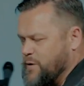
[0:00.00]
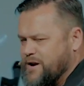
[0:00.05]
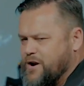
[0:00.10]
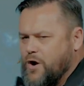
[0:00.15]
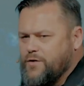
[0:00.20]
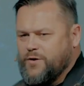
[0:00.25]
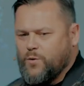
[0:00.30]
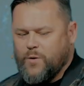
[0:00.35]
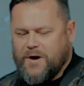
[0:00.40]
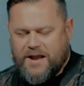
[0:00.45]
We
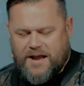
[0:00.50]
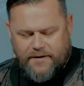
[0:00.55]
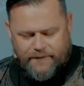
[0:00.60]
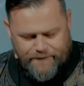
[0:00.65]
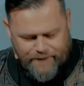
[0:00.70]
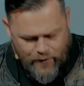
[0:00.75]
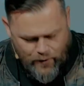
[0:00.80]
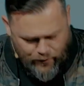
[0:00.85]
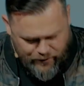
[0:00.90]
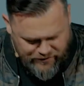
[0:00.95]
know that when he
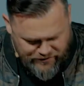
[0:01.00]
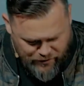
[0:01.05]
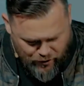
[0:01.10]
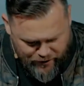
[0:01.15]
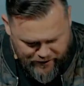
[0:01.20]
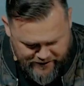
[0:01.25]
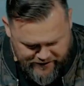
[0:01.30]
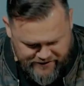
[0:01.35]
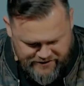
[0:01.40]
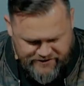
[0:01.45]
focused
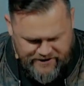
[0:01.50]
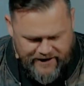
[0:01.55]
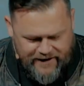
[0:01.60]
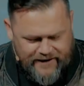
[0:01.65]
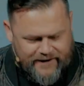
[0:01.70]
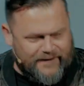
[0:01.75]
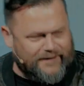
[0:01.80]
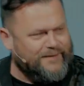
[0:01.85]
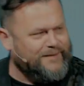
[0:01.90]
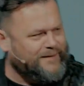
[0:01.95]
on his
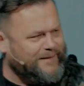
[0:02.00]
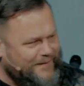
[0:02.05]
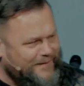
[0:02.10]
sin,